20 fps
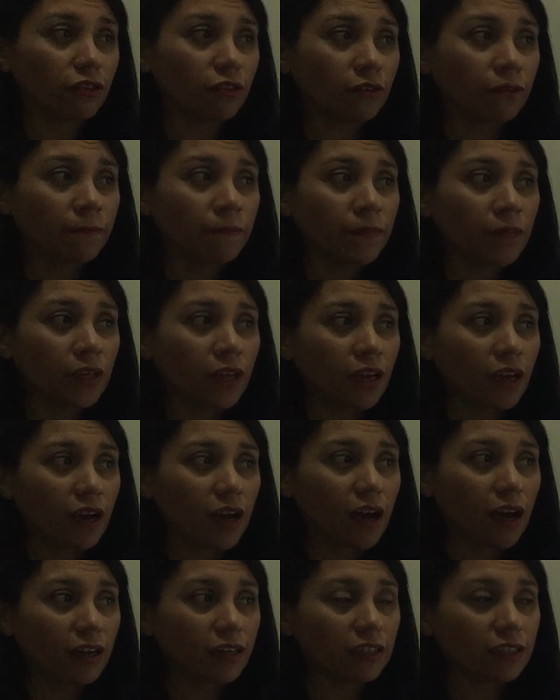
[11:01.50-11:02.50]
So
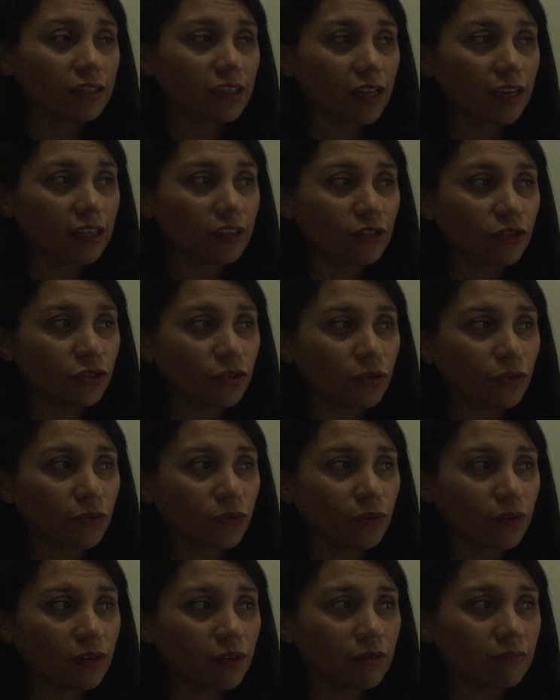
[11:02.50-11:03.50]
I decided
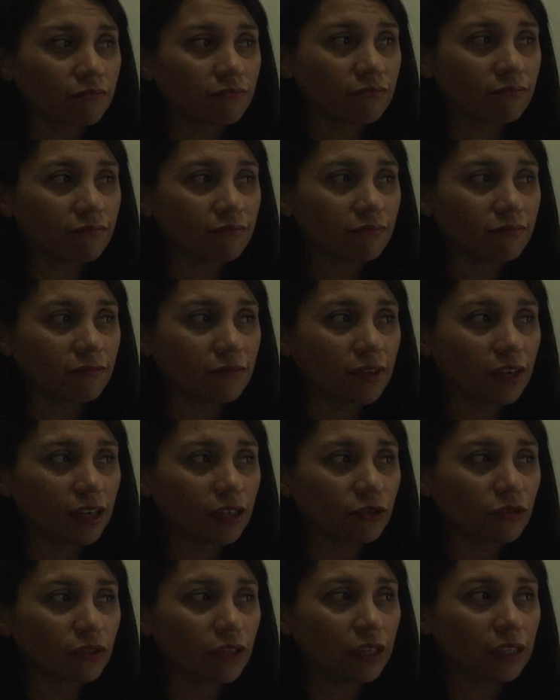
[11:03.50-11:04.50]
to
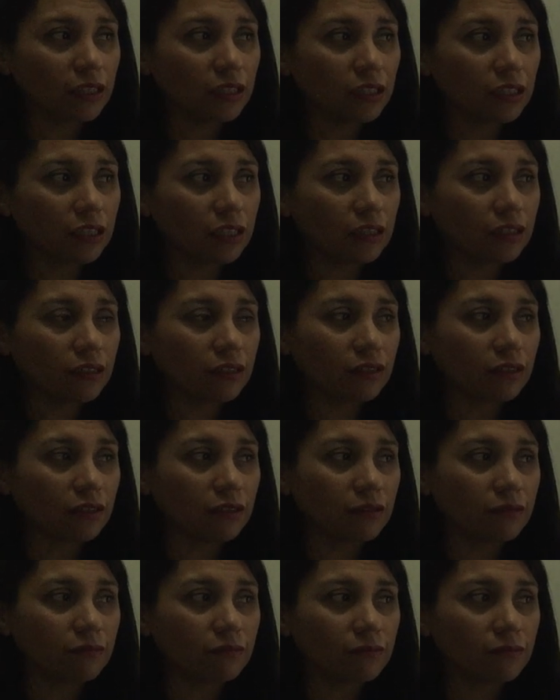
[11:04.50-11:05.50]
actually
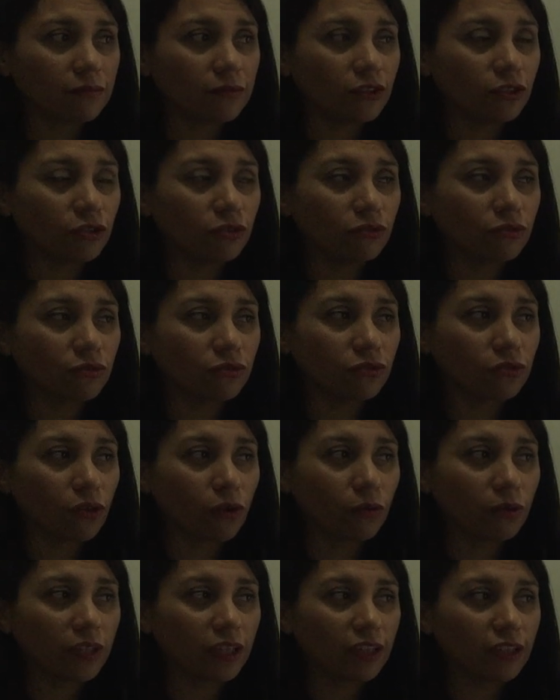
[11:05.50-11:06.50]
use
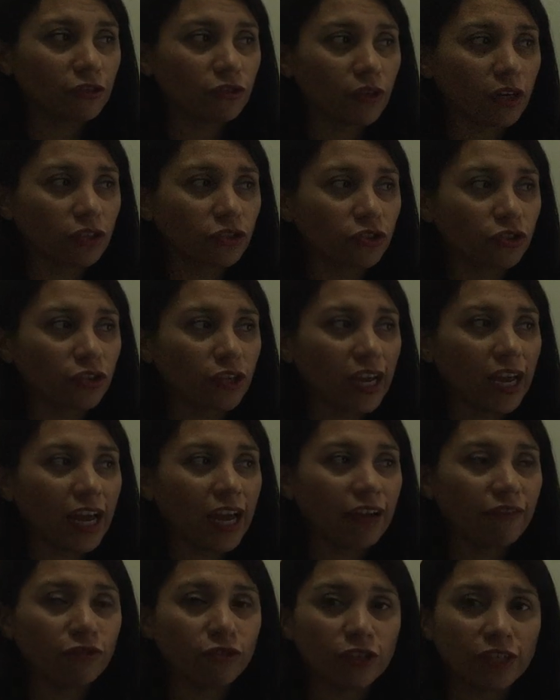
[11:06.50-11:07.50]
only the structure
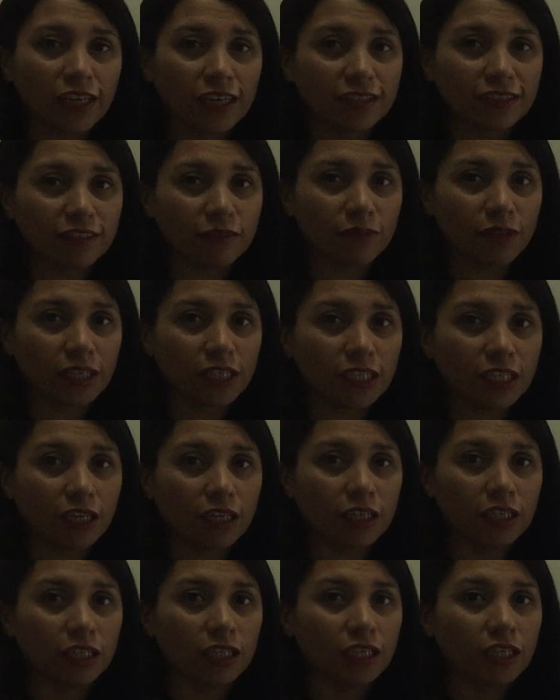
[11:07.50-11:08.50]
have or get something
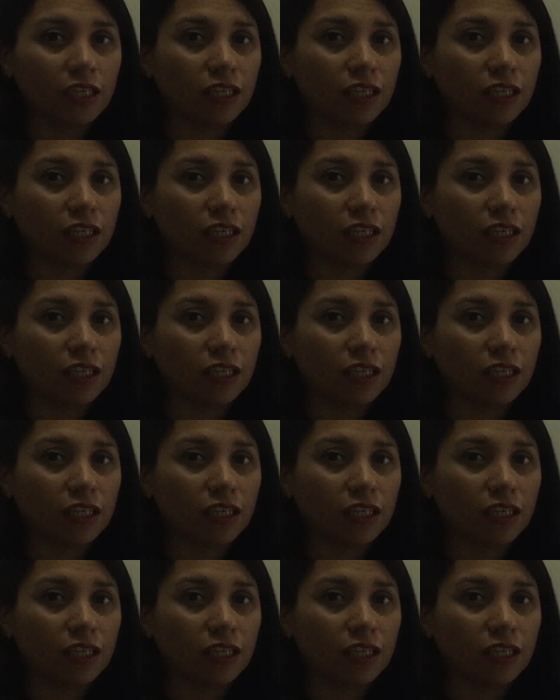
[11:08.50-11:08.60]
done.